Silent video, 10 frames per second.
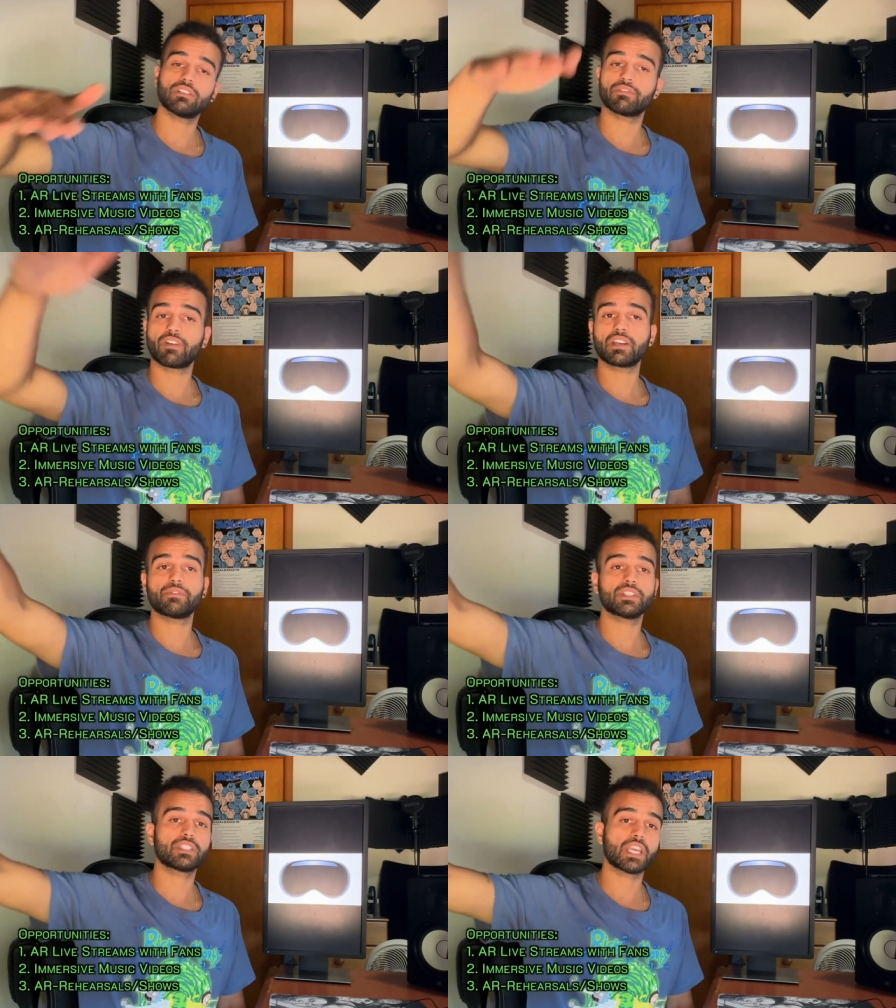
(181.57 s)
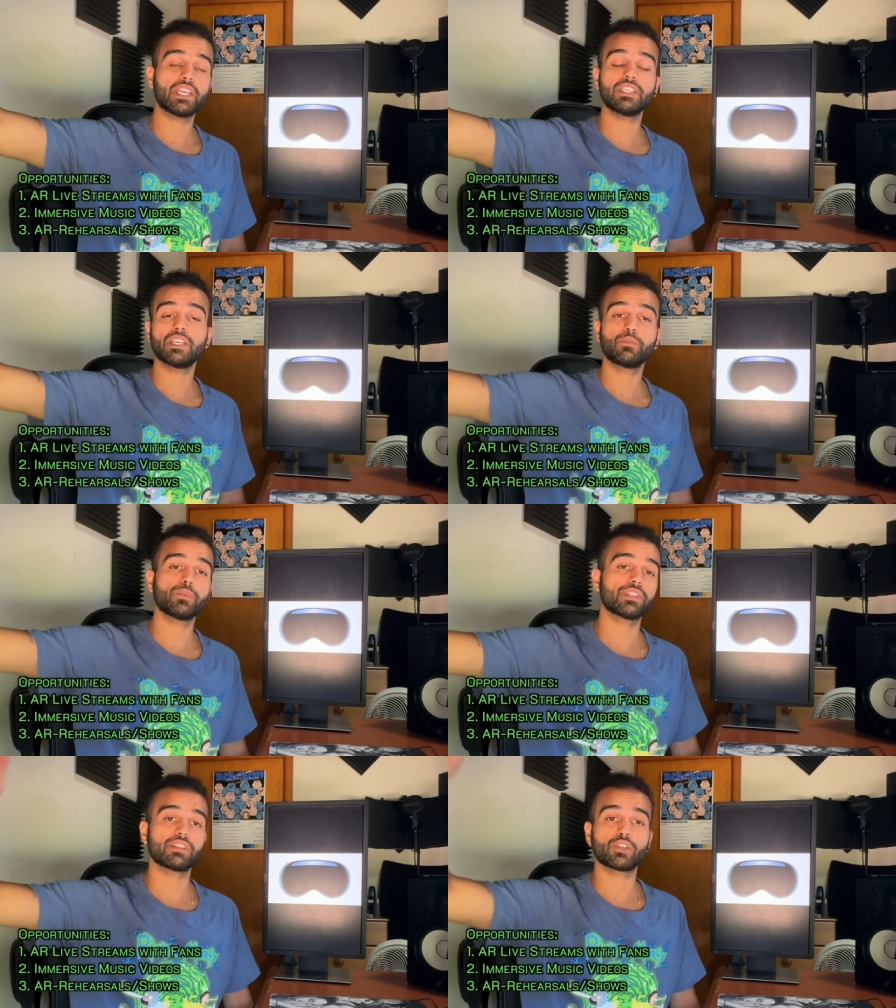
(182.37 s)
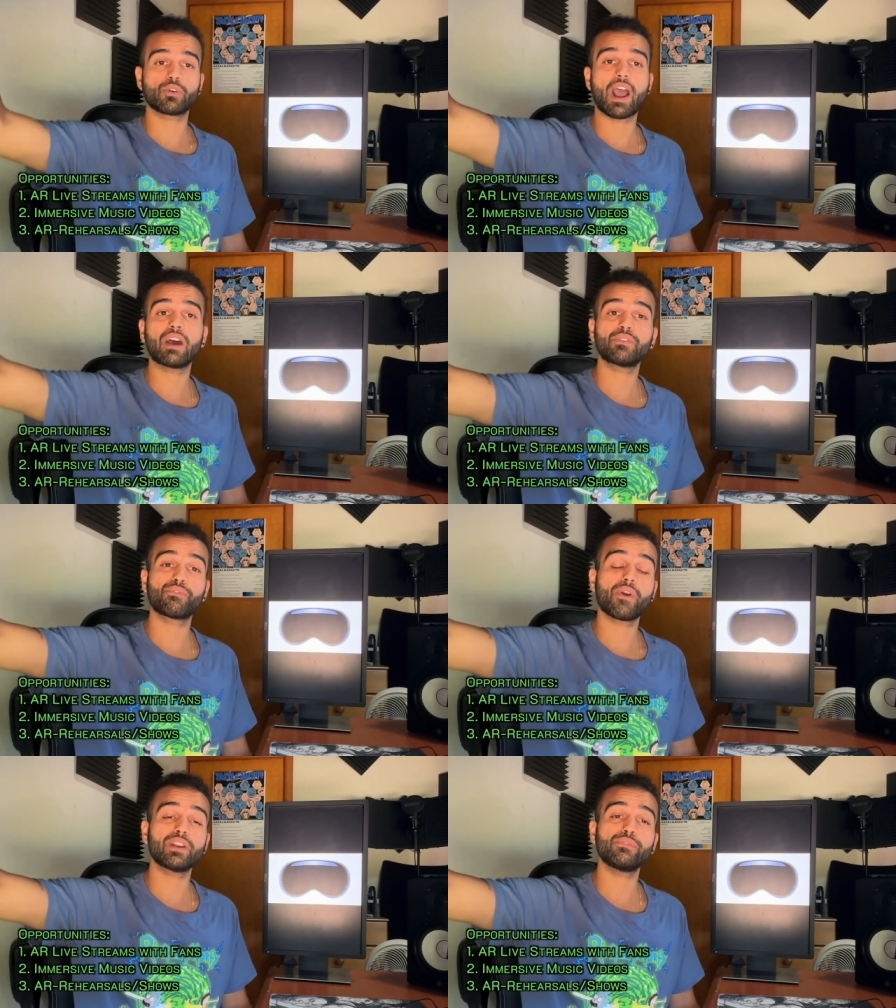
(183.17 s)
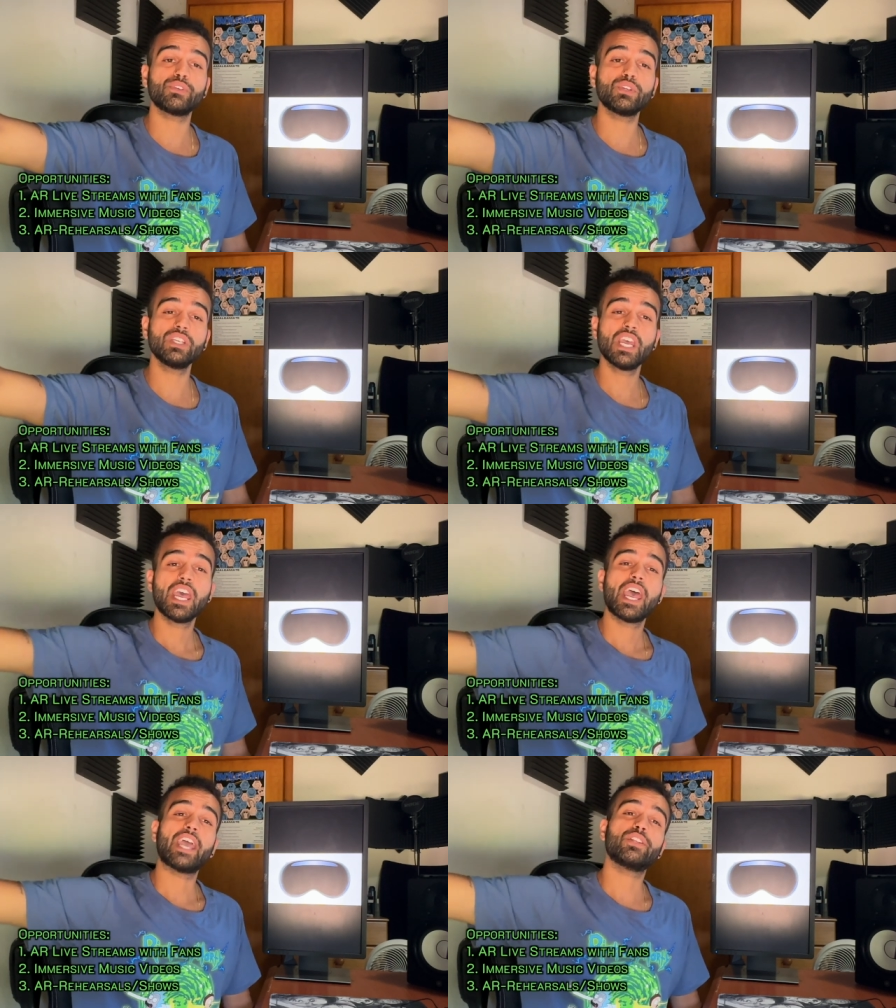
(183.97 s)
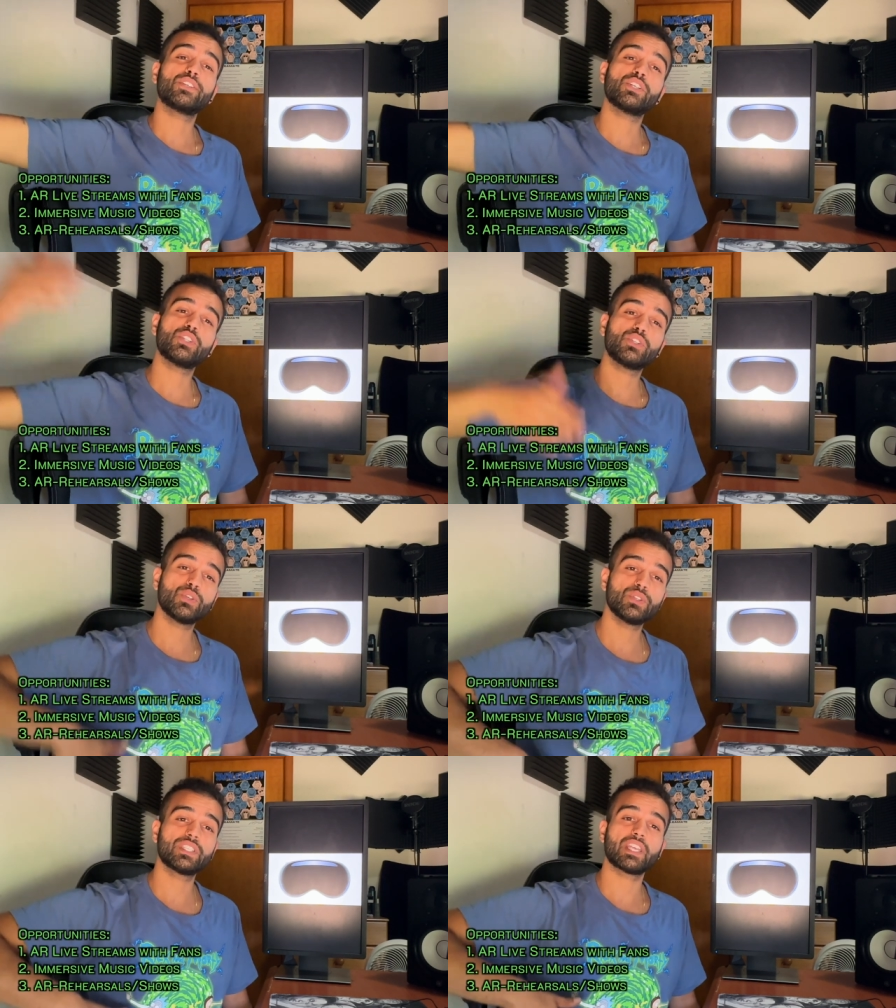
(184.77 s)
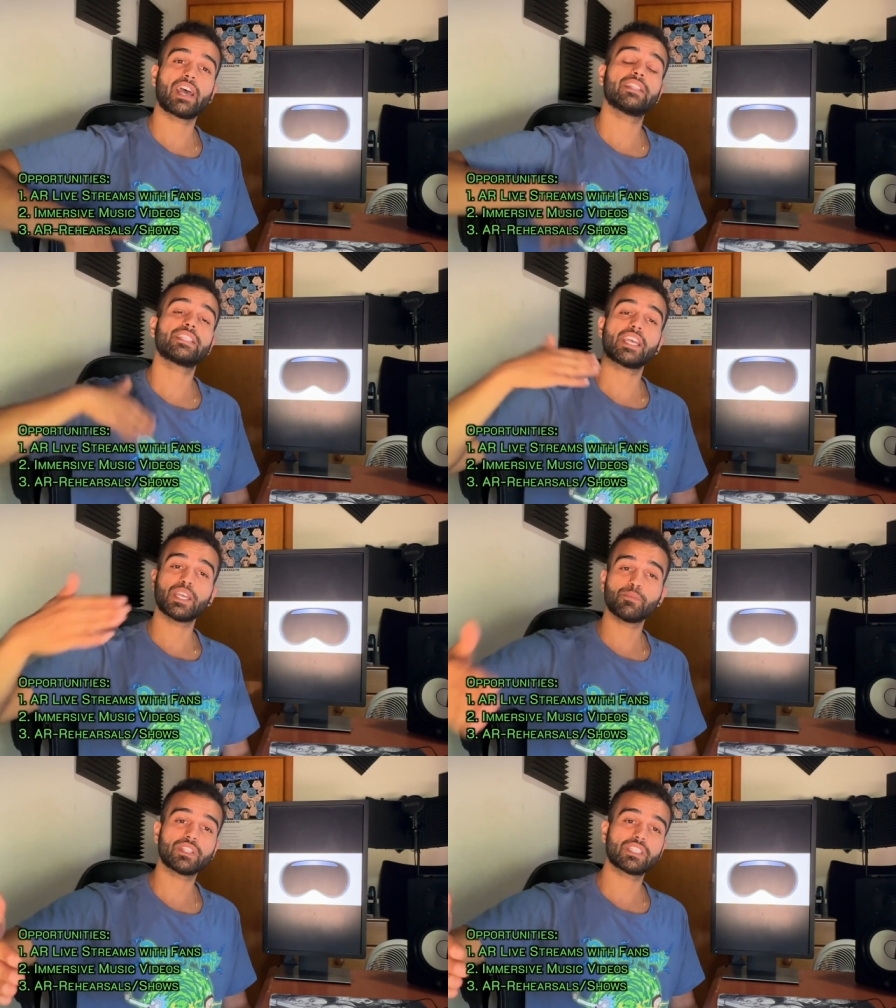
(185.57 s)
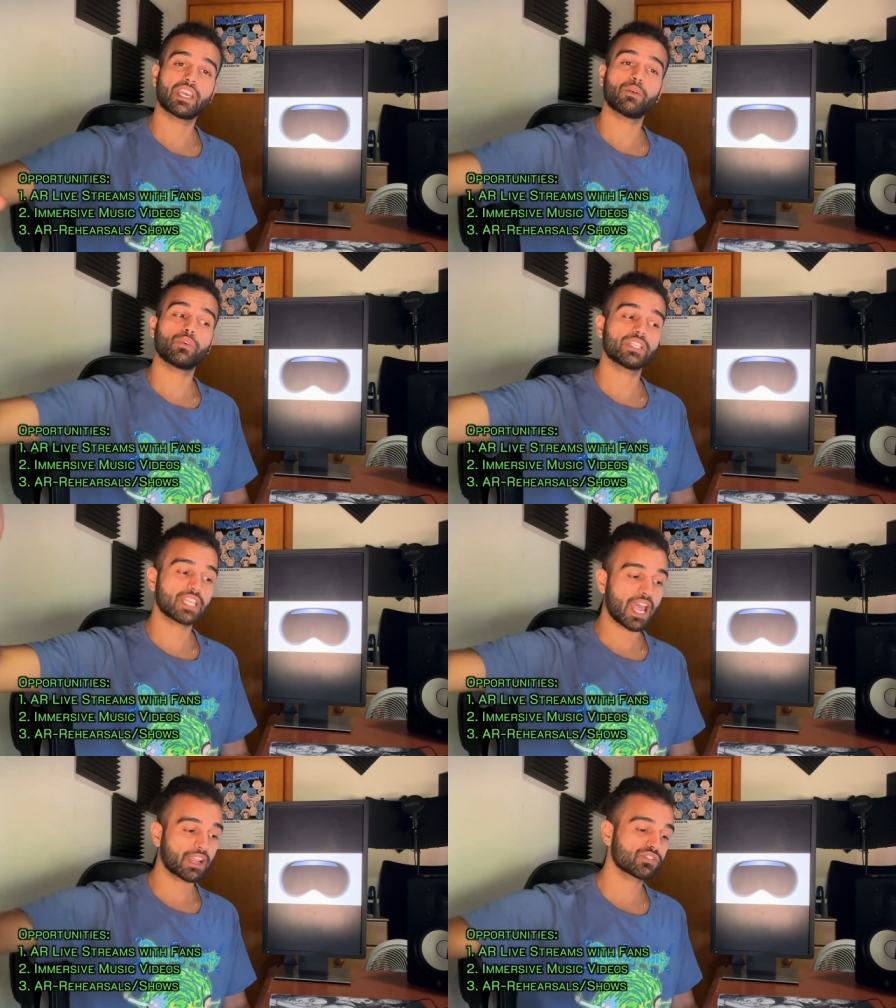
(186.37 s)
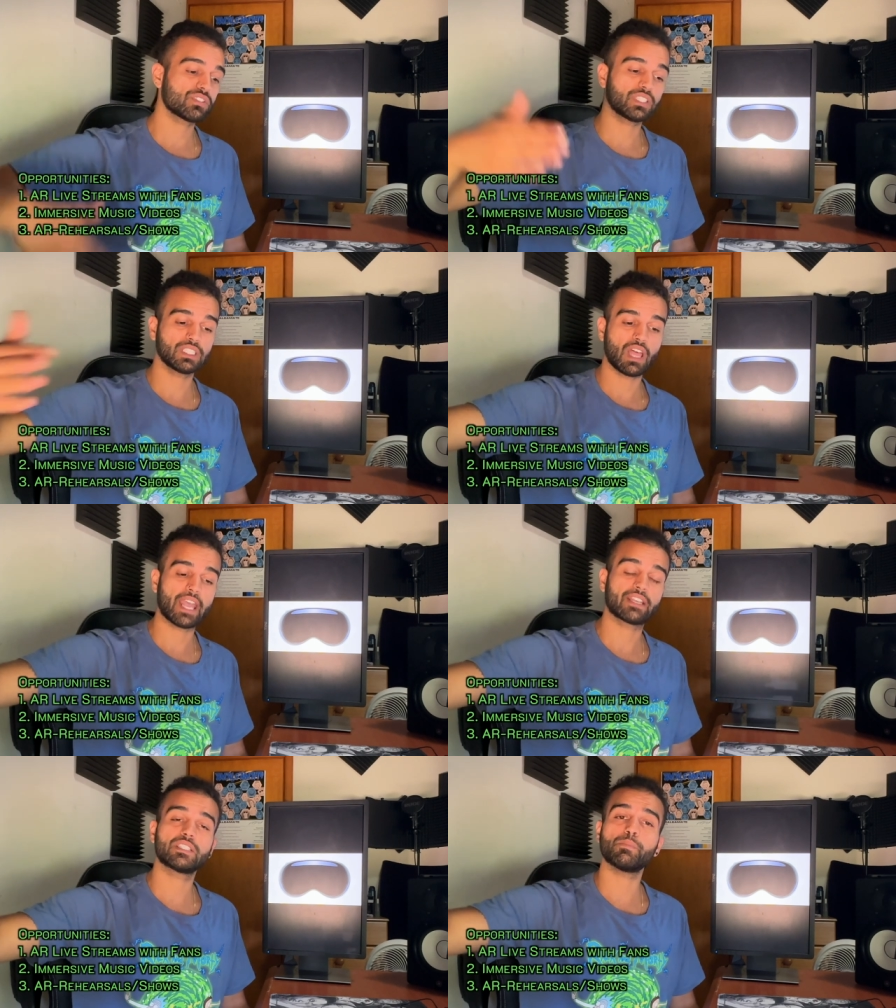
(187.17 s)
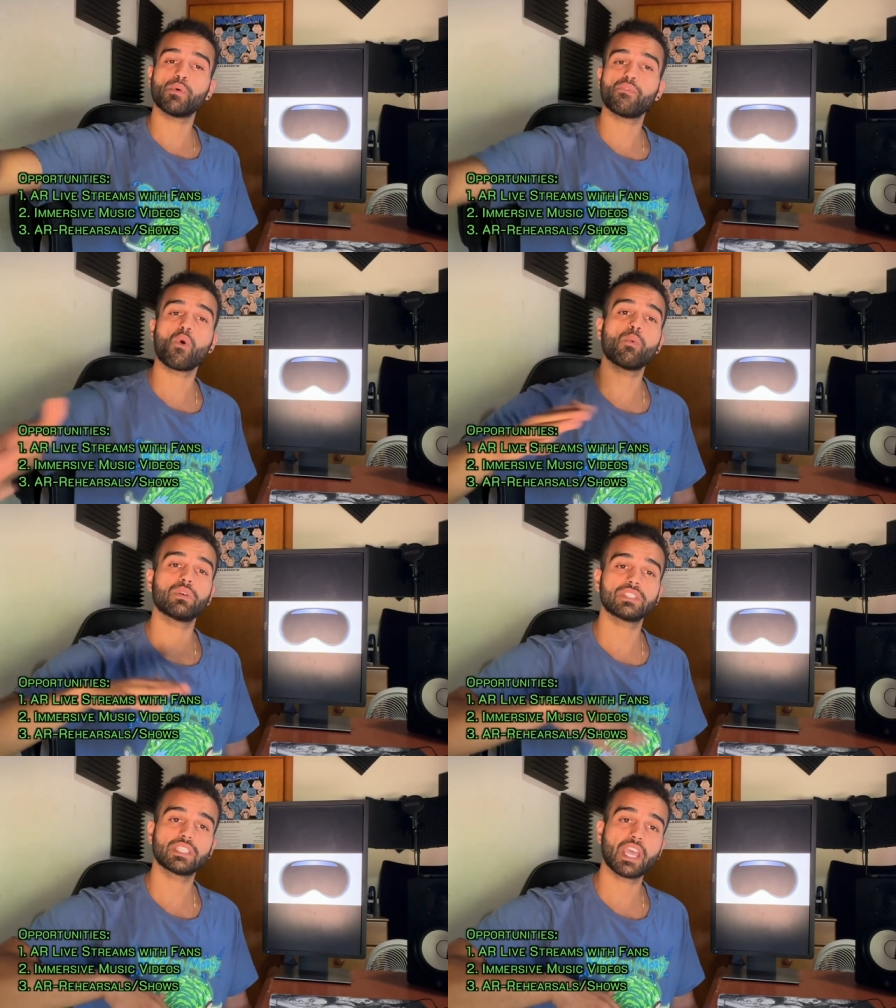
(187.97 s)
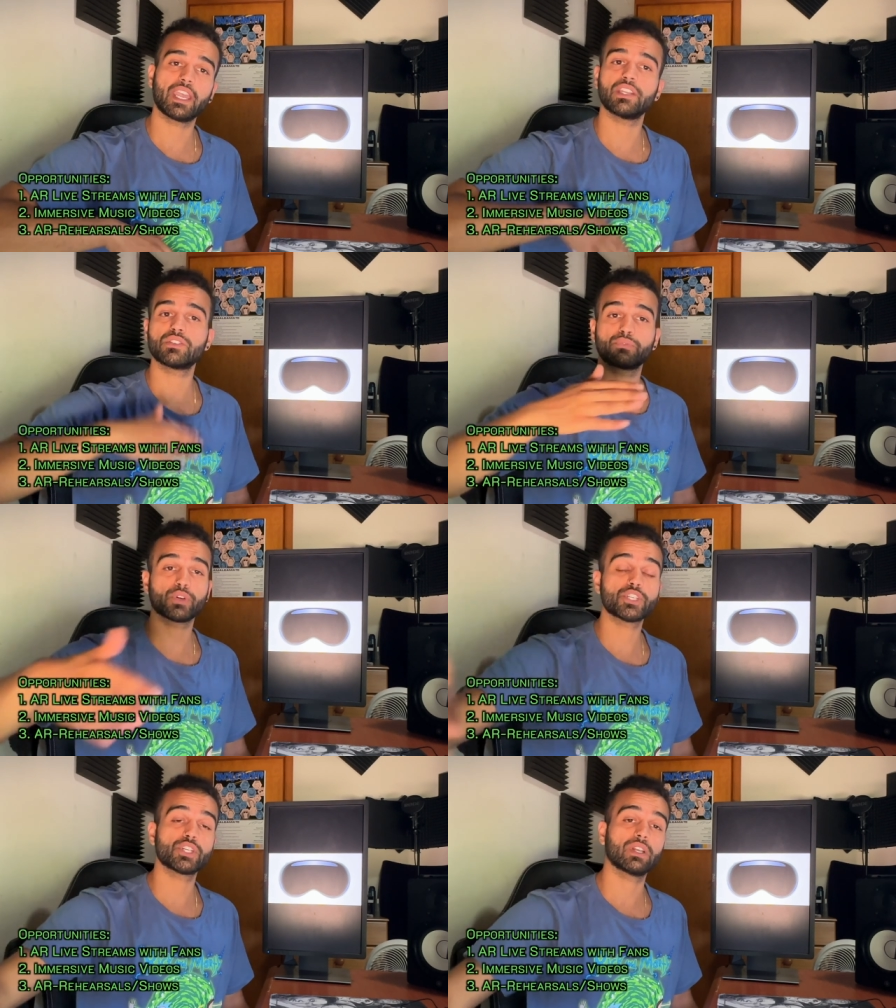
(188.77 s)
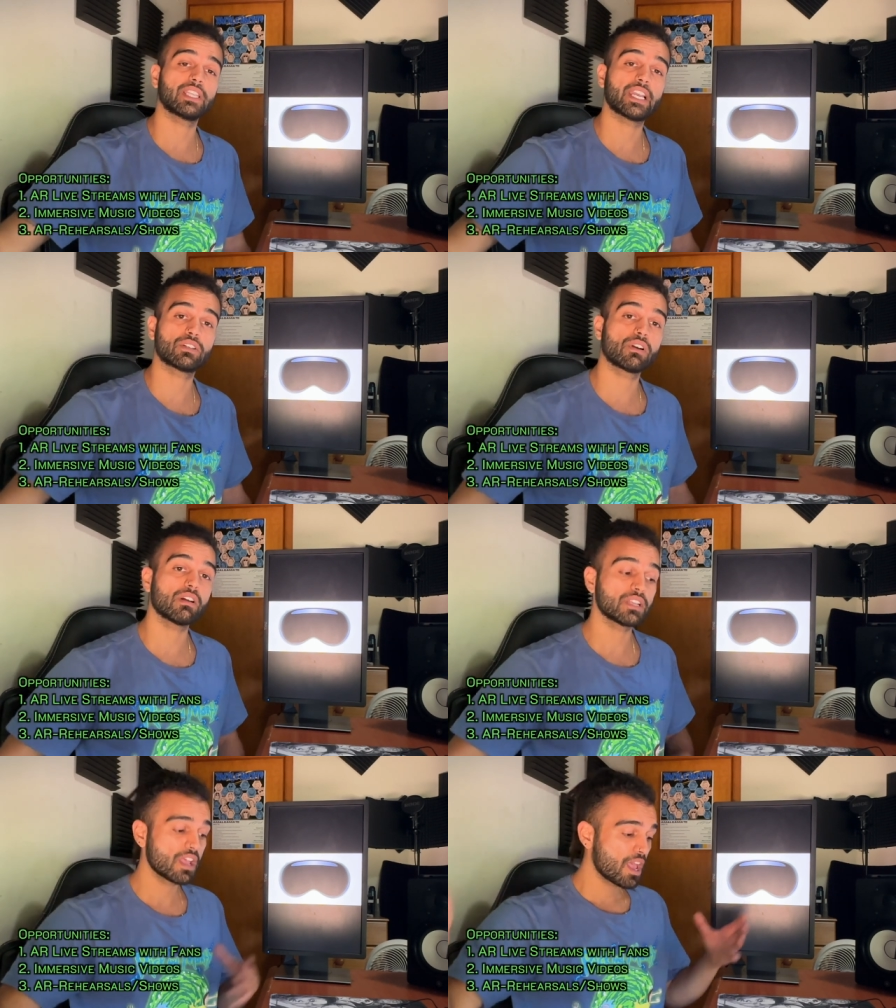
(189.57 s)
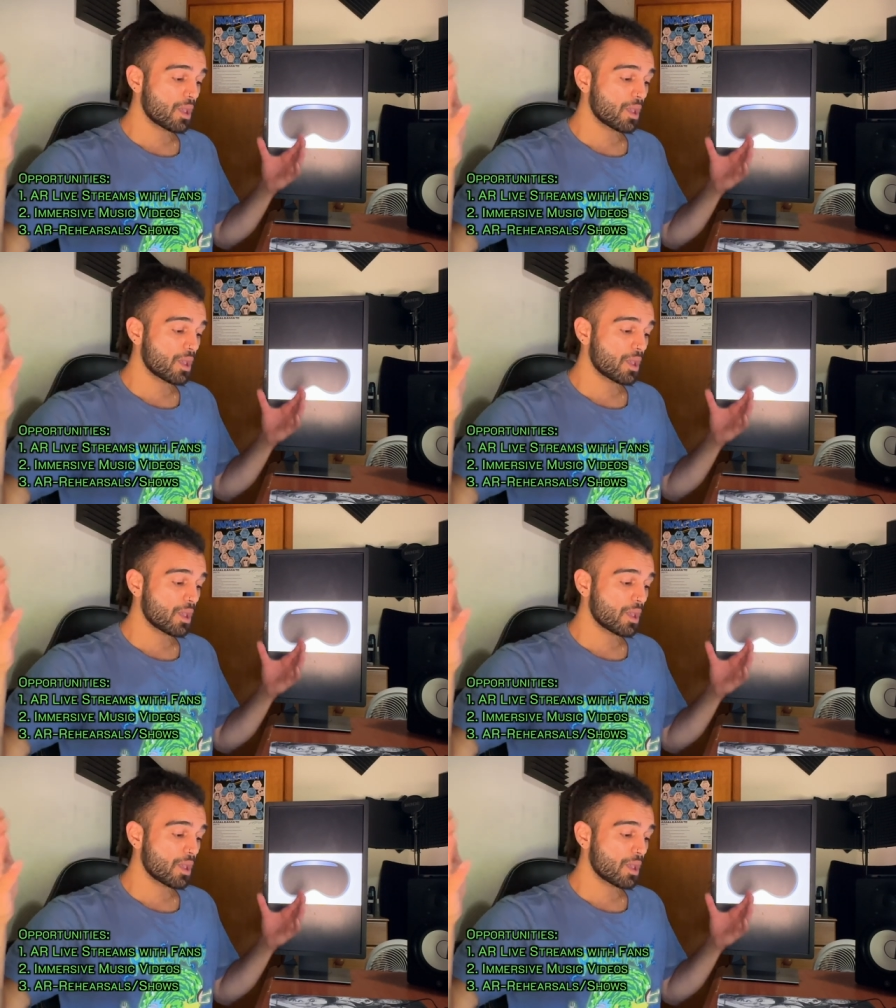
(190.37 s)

in front of a stadium with the crowd in front of you, and you can use that to imitate what it's actually like to perform on stage for a show later on.